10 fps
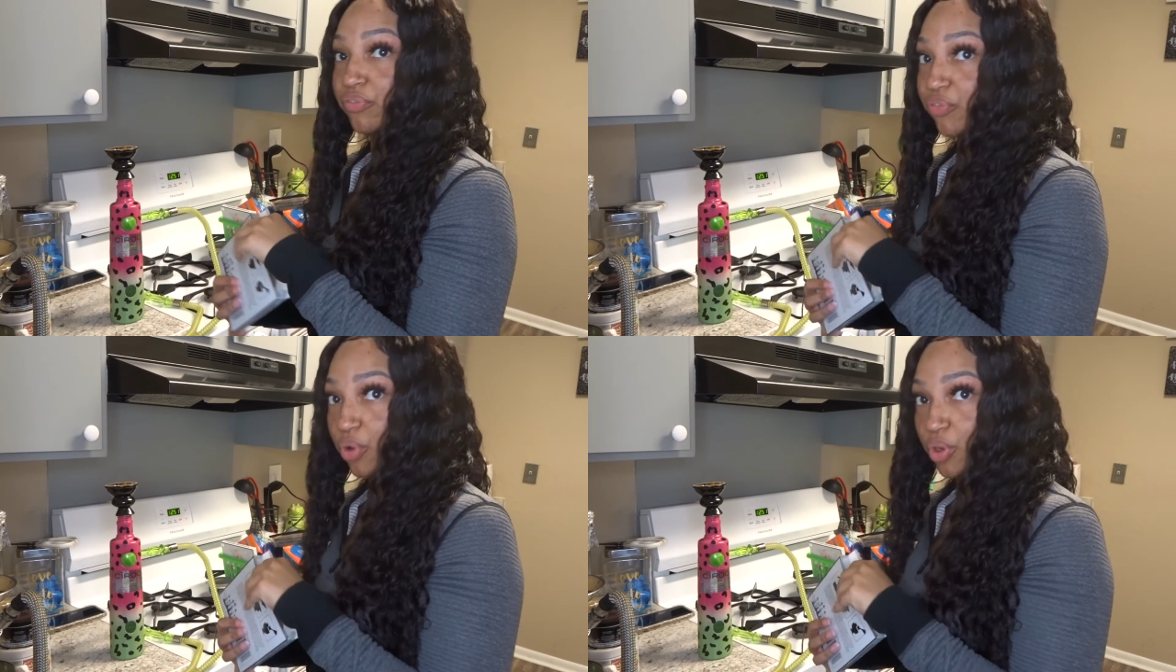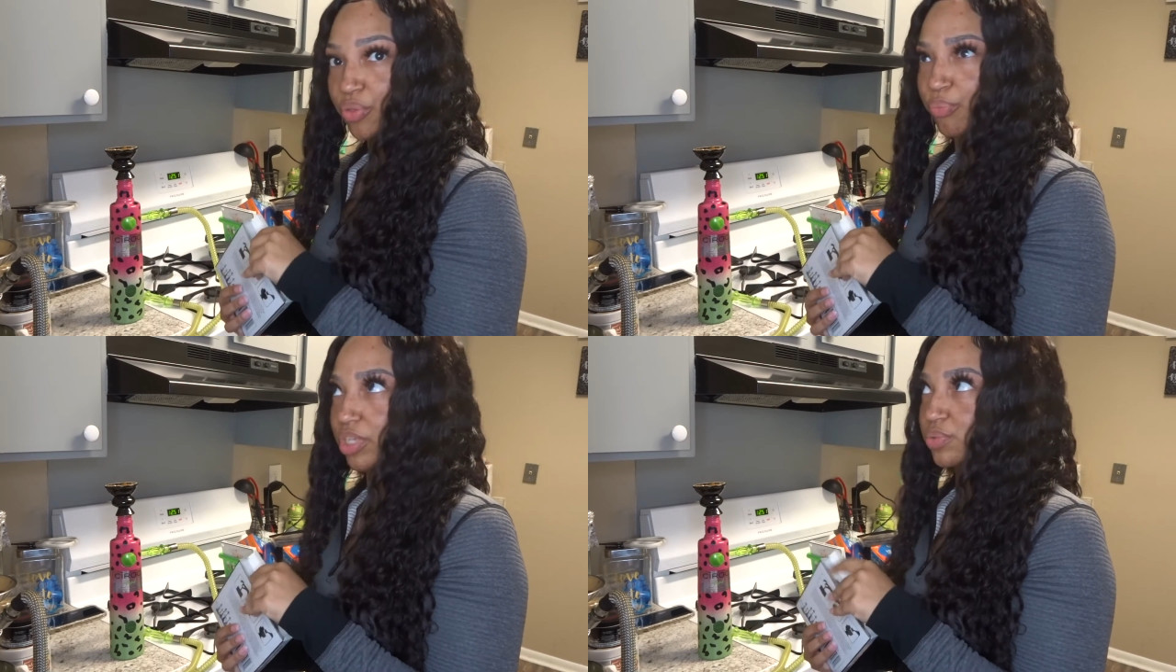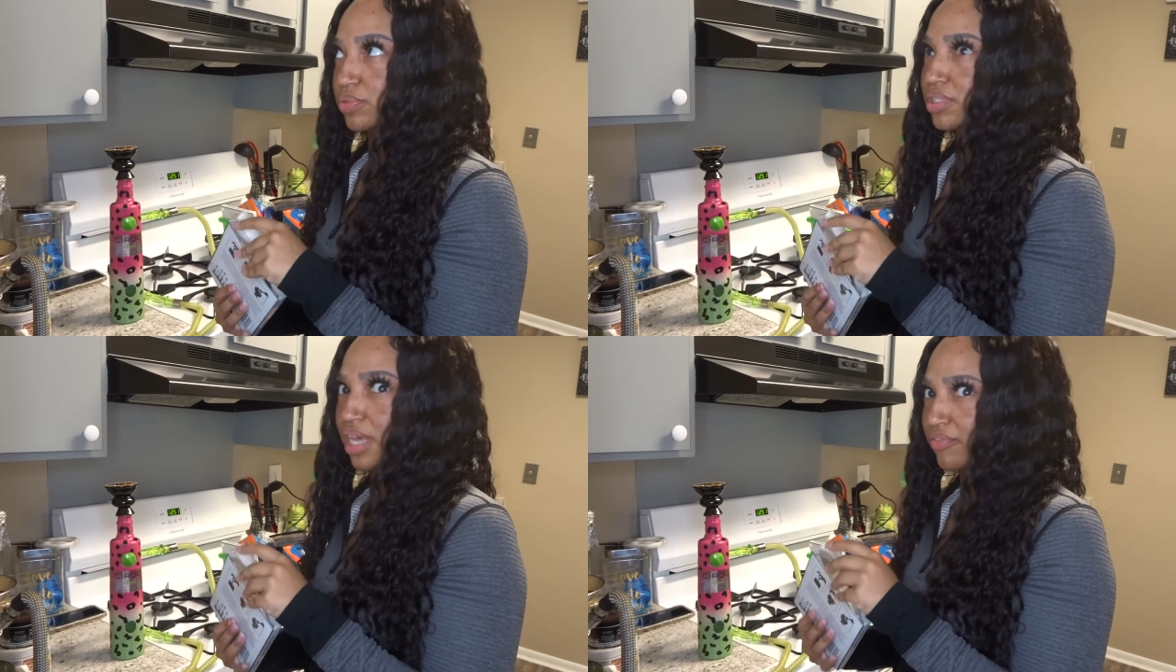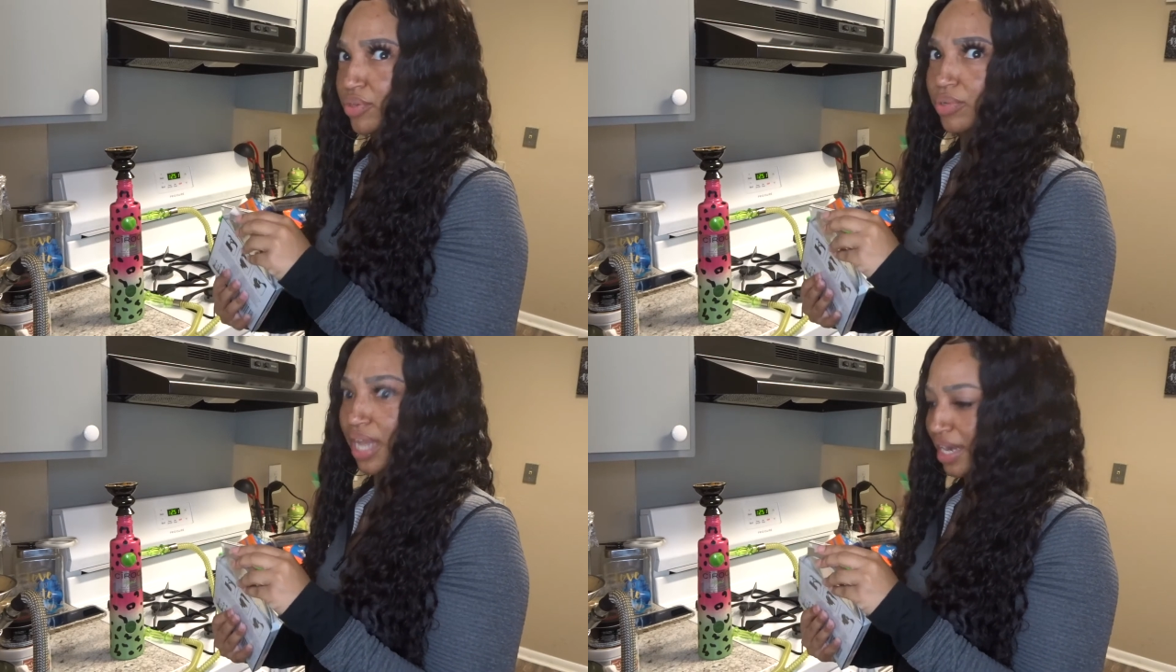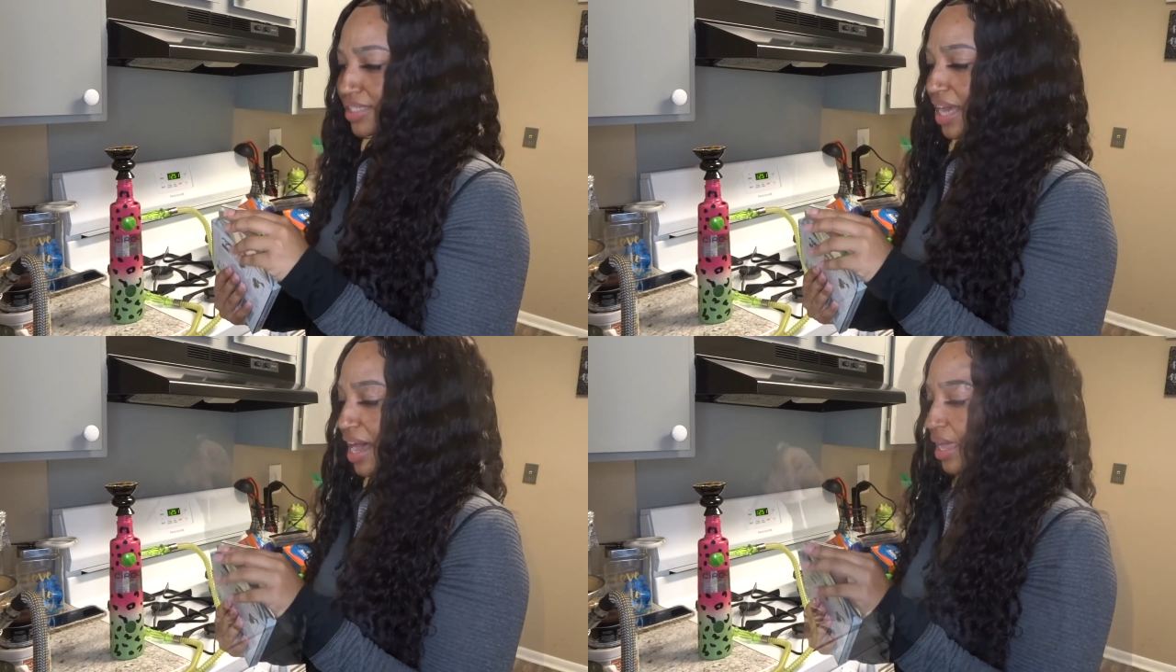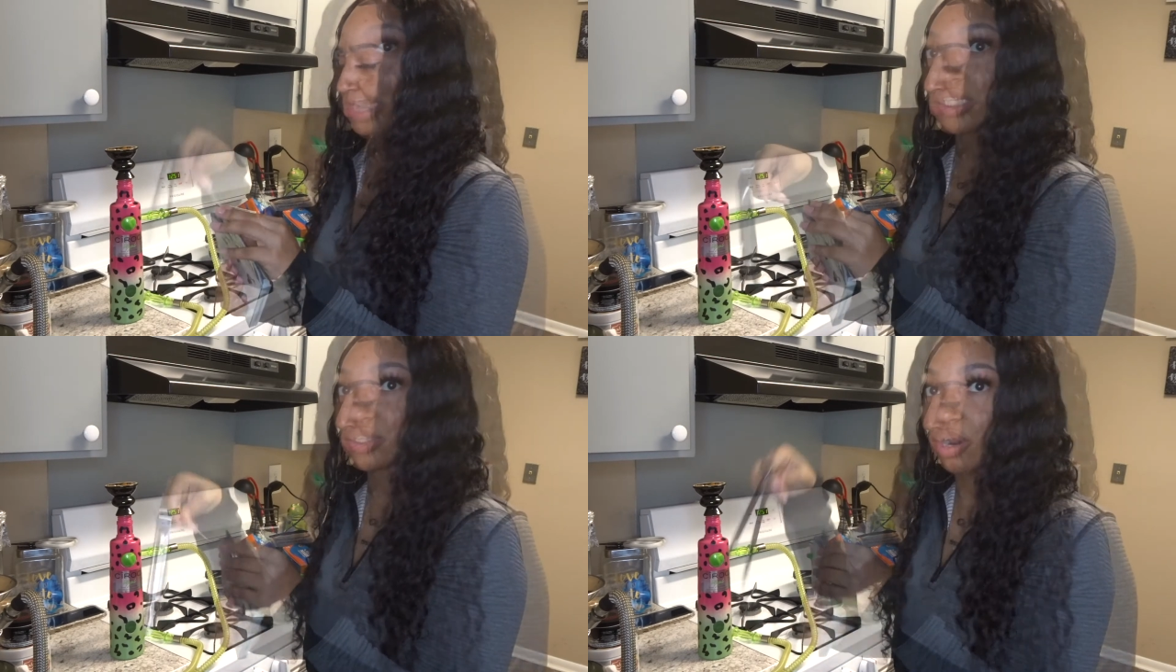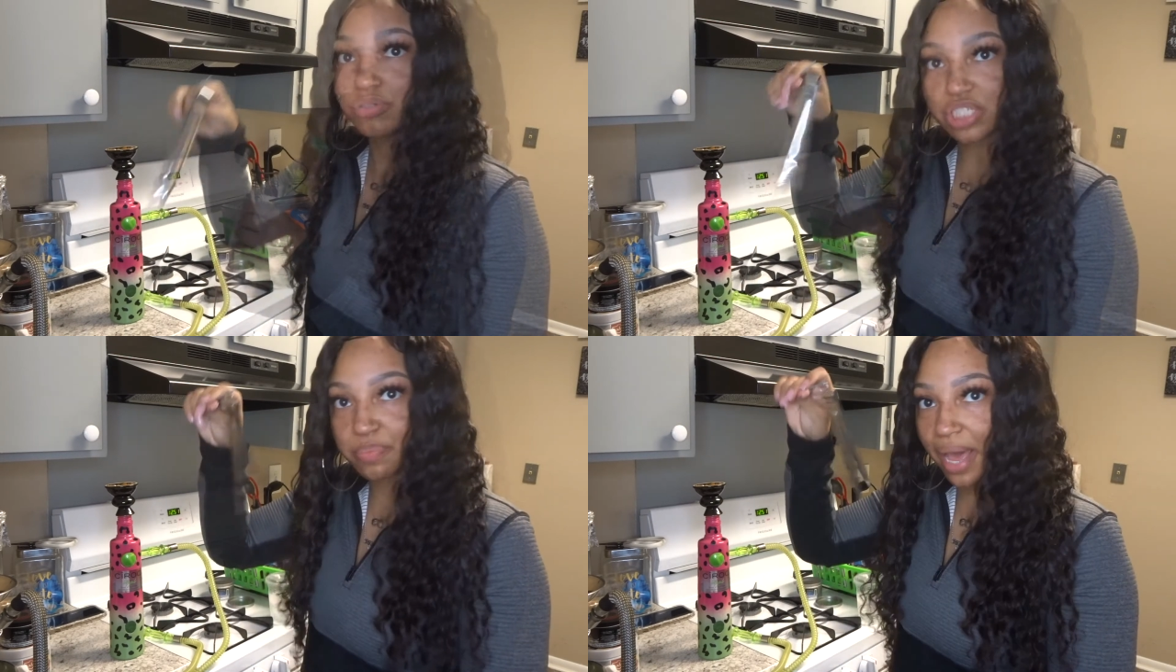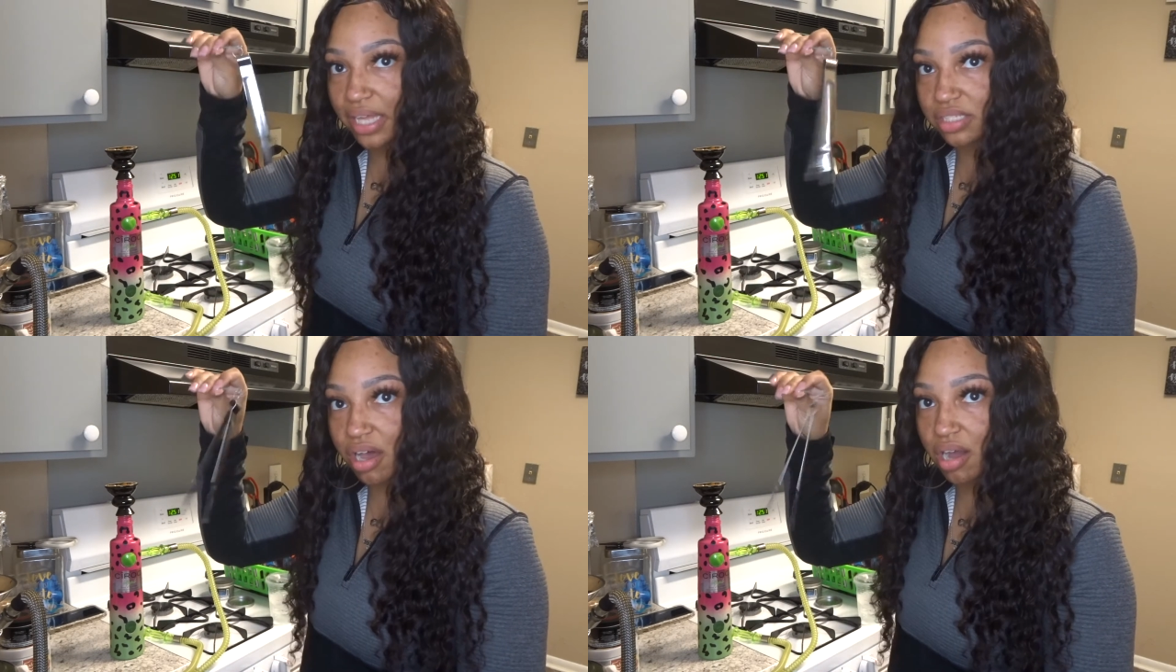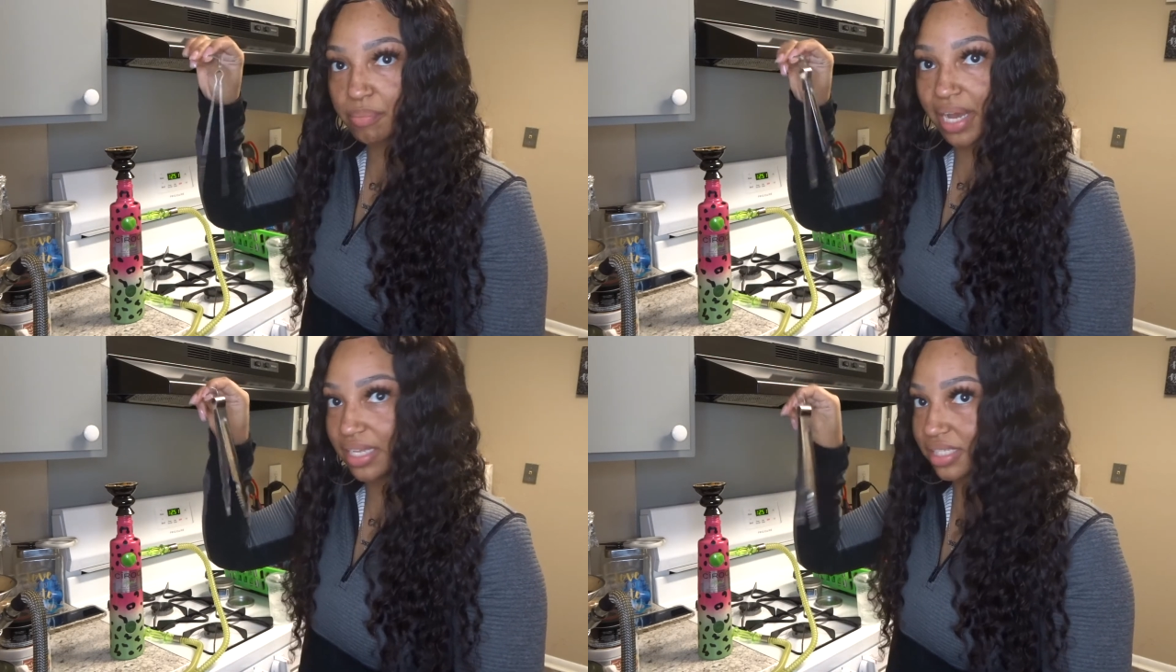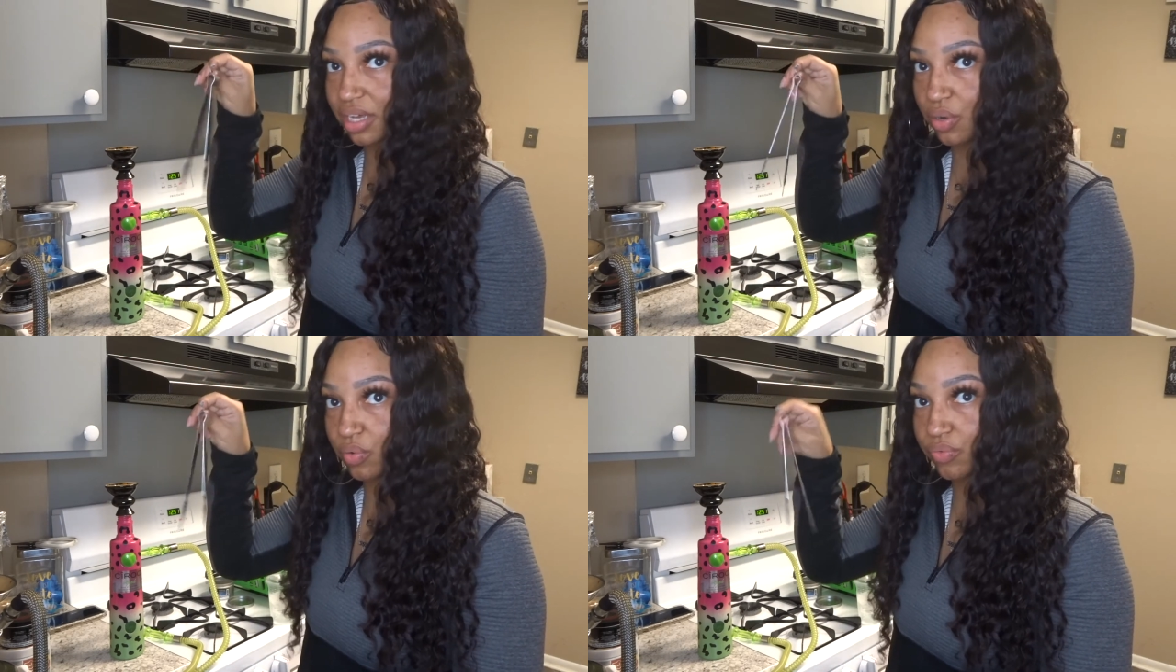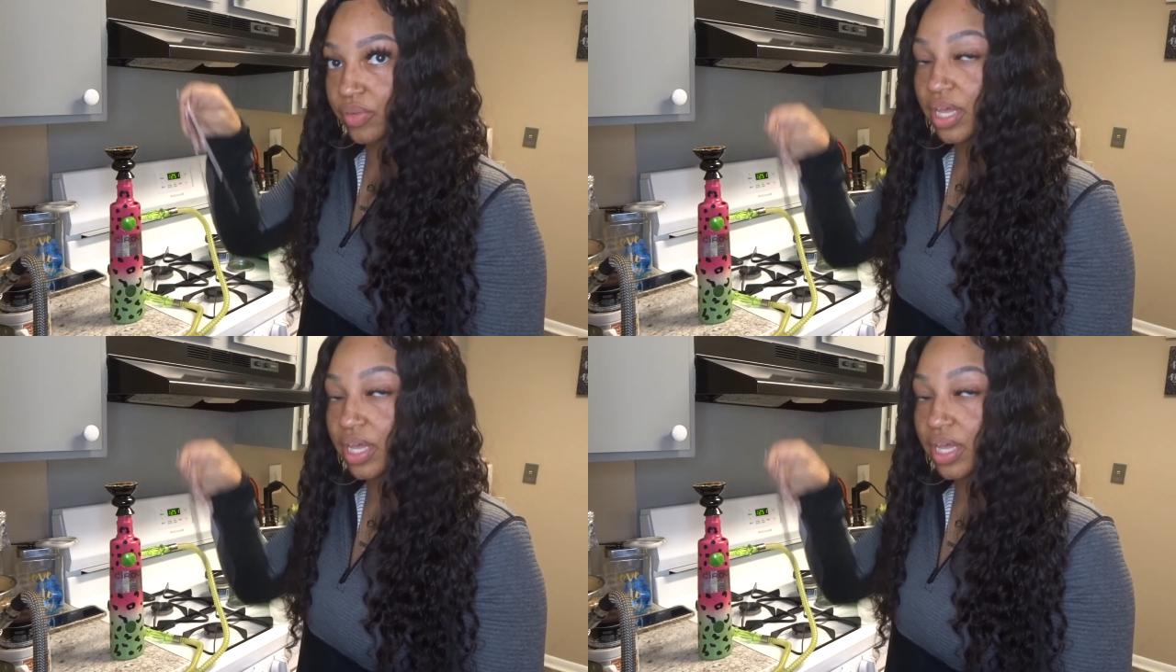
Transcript: foil, which will save you a lot of time. So don't just buy a tong by itself.